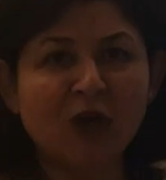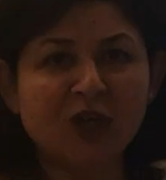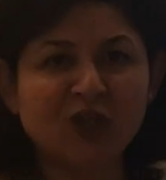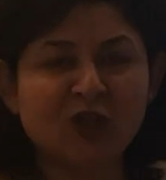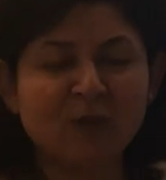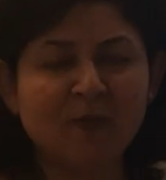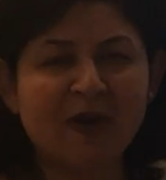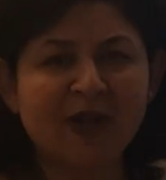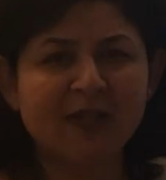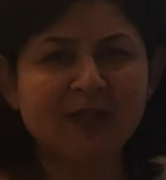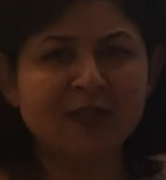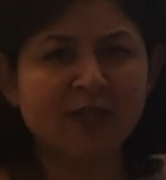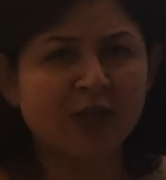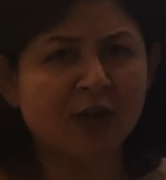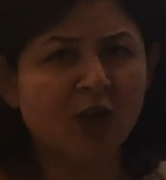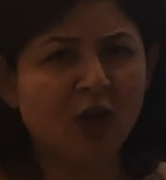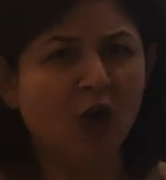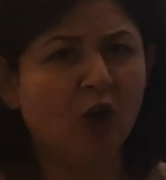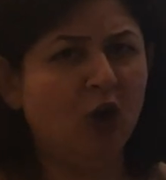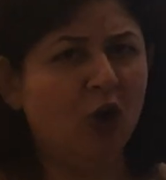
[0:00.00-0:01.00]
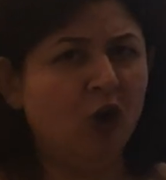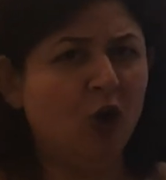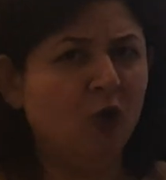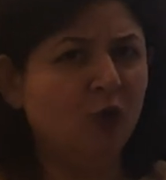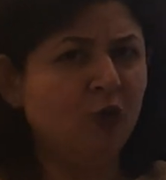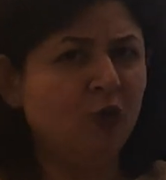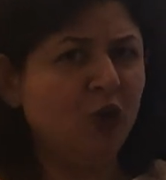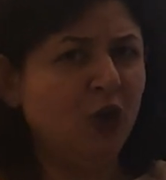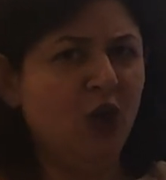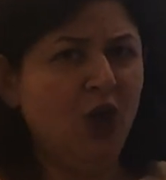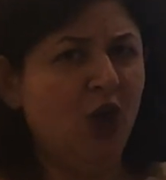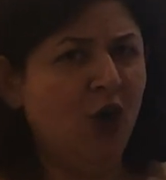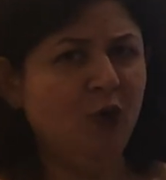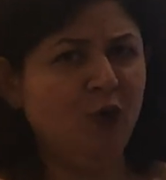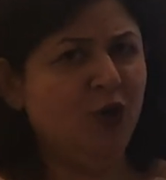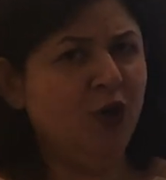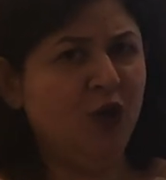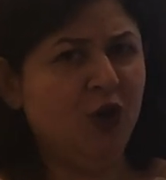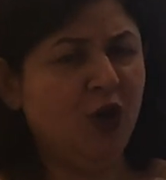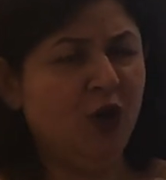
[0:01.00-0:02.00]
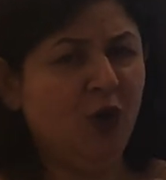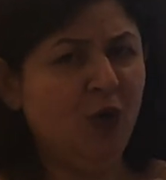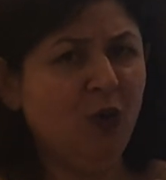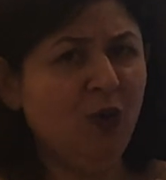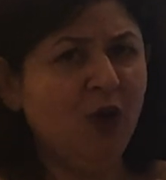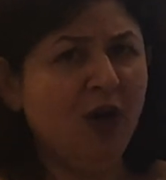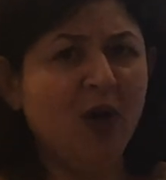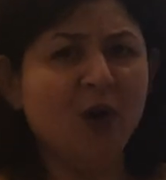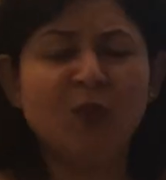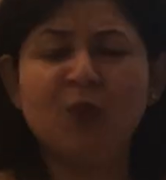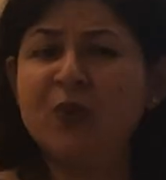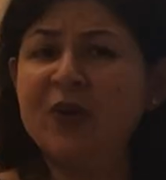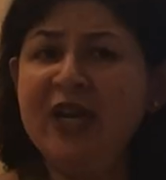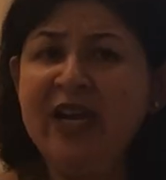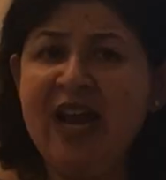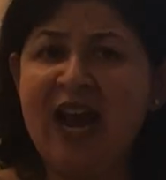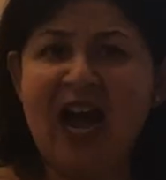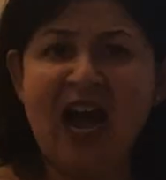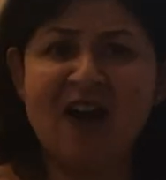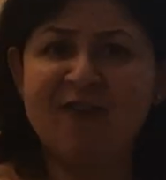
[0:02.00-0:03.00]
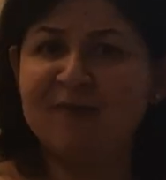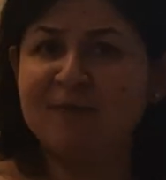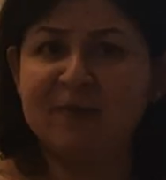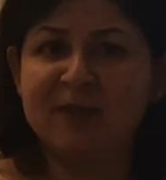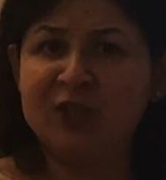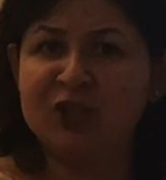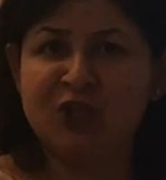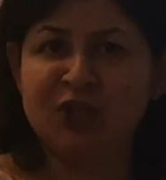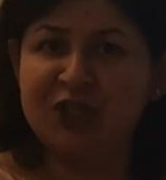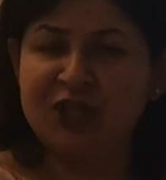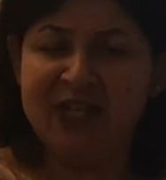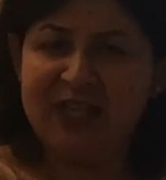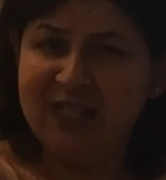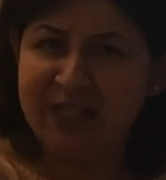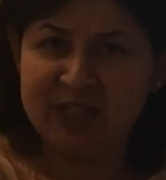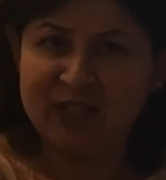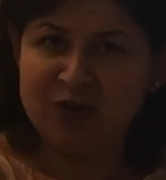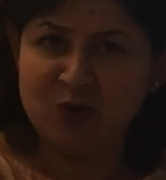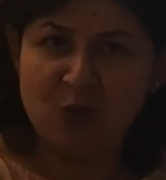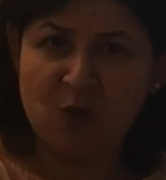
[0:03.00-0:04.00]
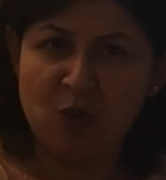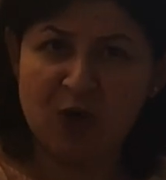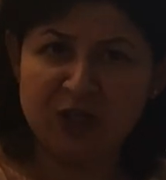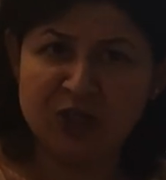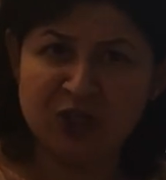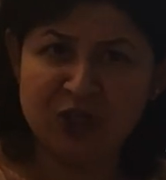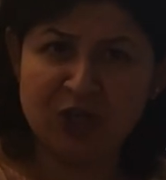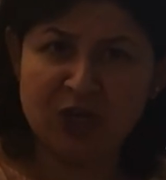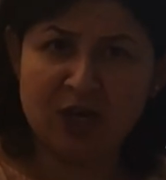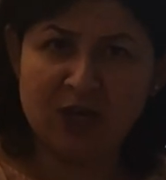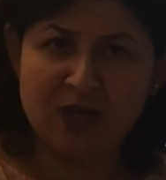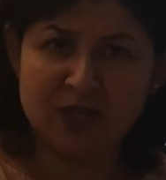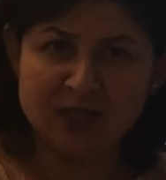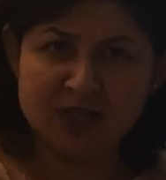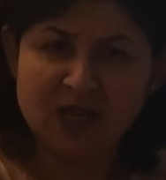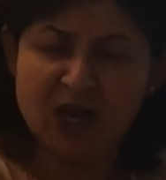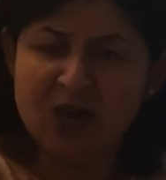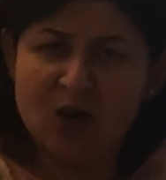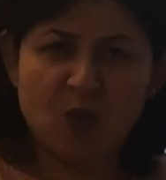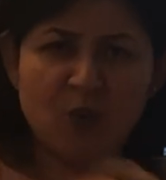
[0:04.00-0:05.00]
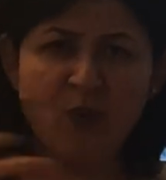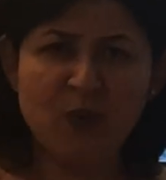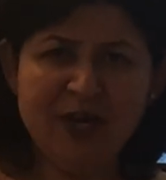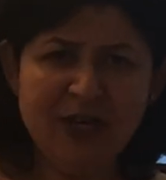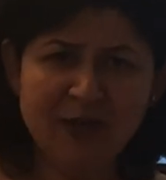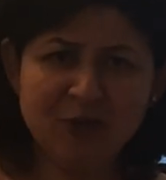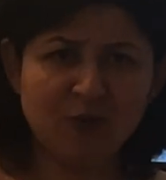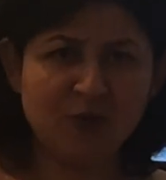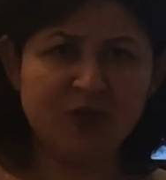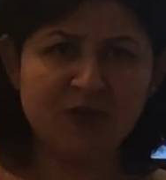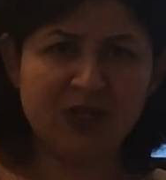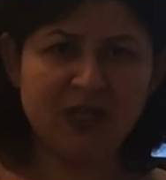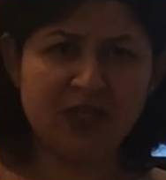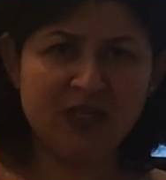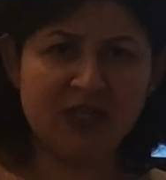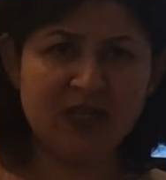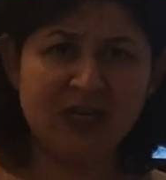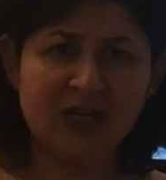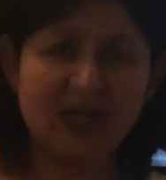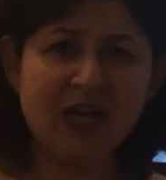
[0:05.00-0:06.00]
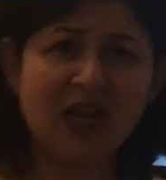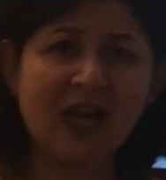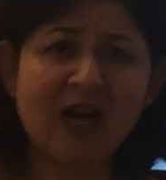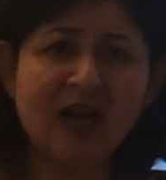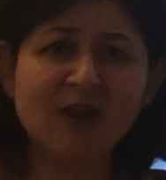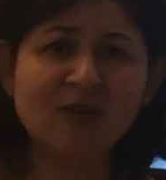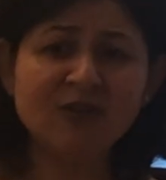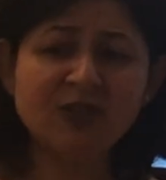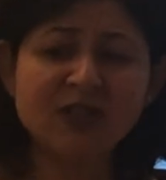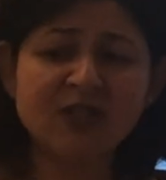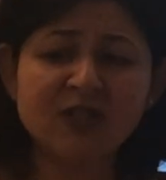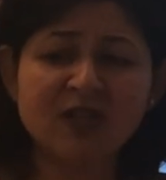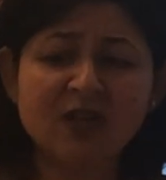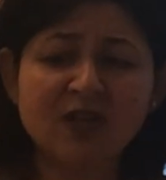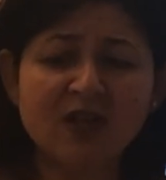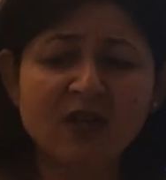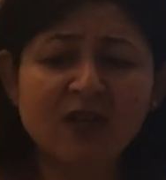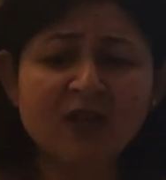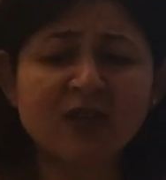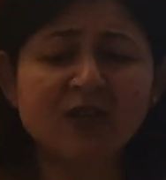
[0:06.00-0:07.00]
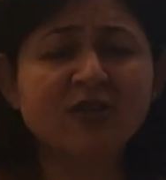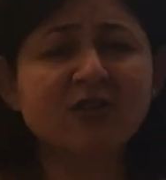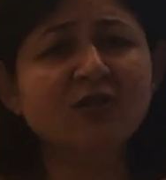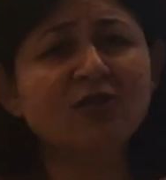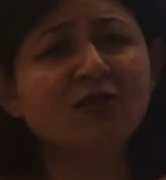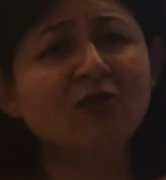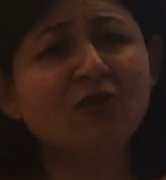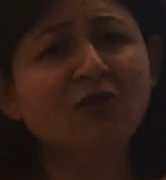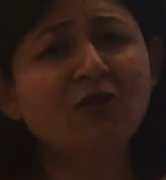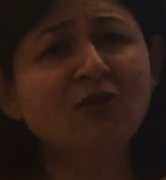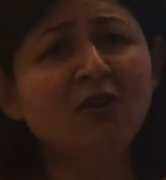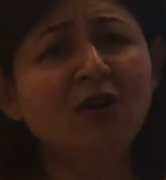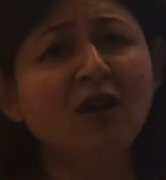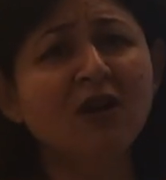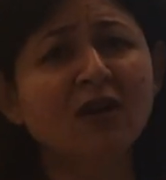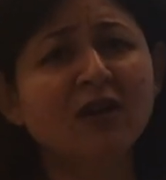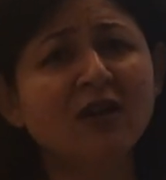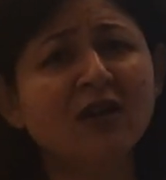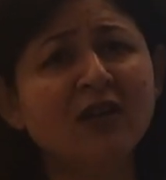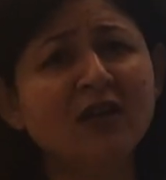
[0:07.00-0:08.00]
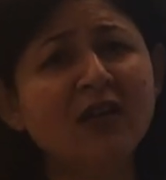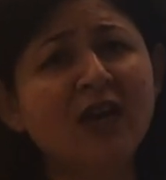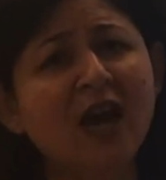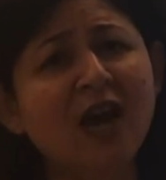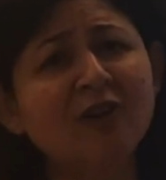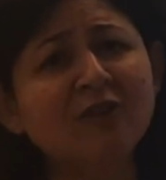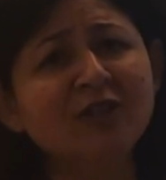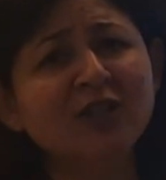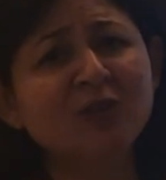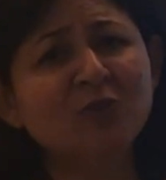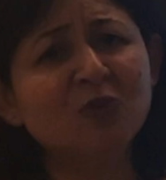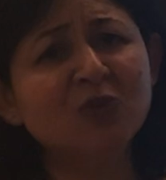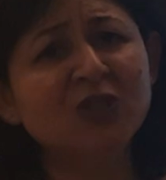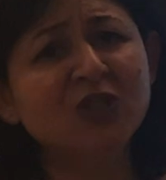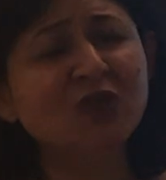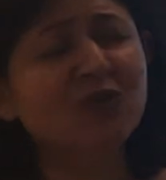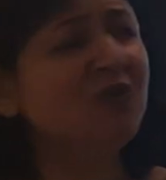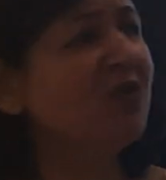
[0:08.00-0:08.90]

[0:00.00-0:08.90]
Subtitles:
wash man said, oh no, we have machines to wash cars. We don't need clouds. So Cloudette was